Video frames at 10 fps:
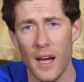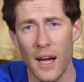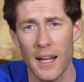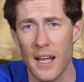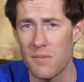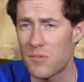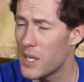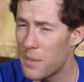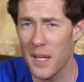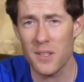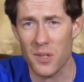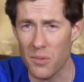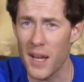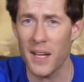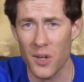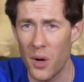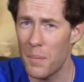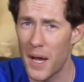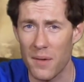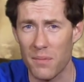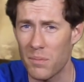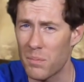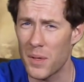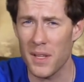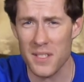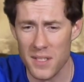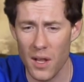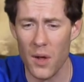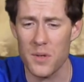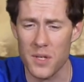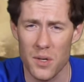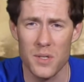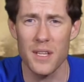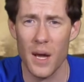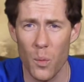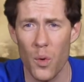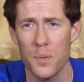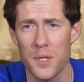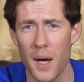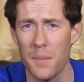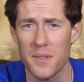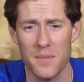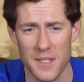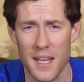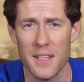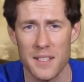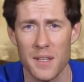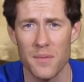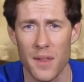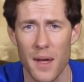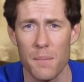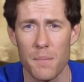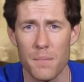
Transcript: Again, Terminators are great in combat, but they're slow, so using that Warp Time is fantastic for them.